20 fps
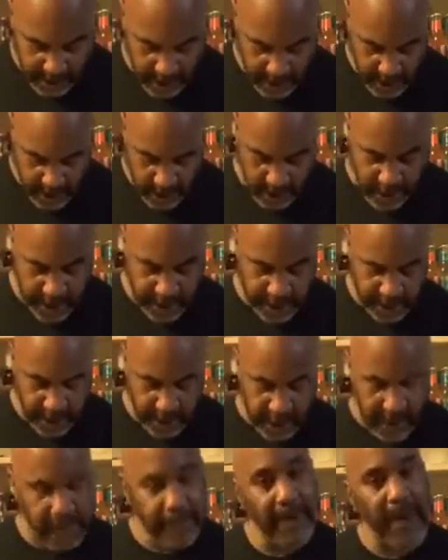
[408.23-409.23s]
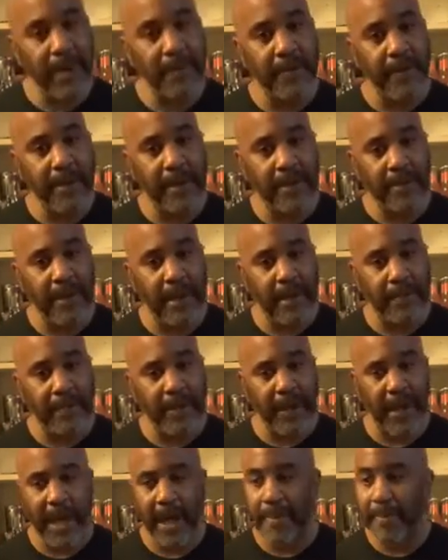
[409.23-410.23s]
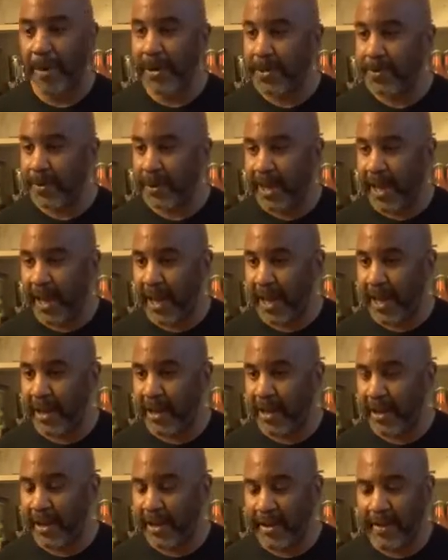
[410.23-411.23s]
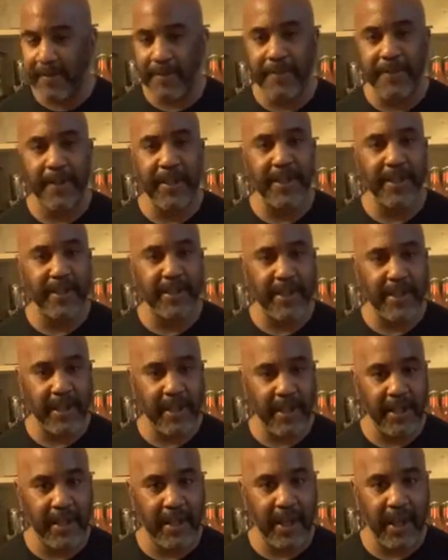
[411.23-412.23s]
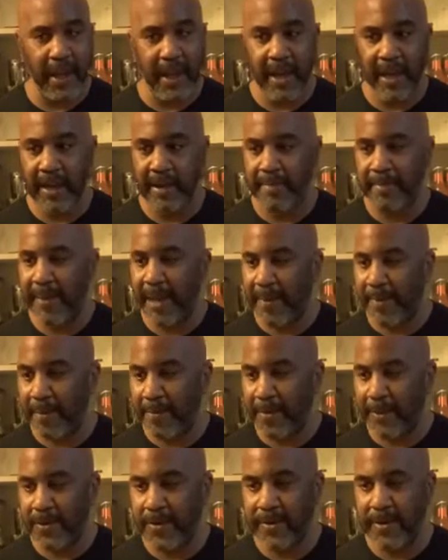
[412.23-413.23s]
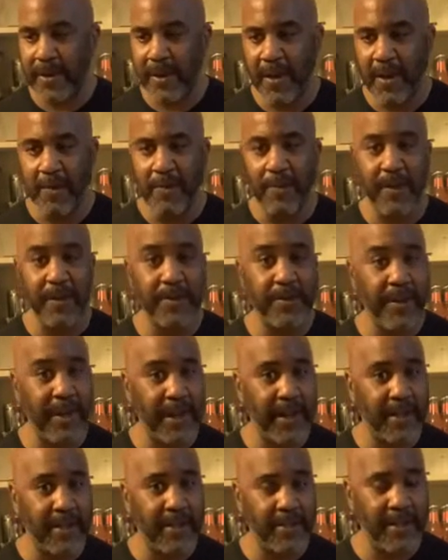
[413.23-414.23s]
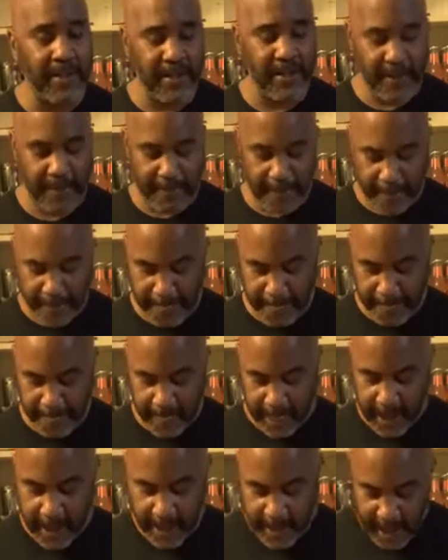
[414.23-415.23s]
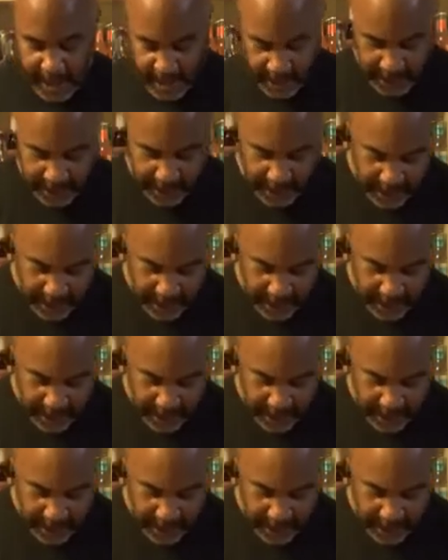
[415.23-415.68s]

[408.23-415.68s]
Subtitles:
ratio, anybody want to tell me how much we're going to add of the tequila and pamplemousse? Raise your hands. Gotcha.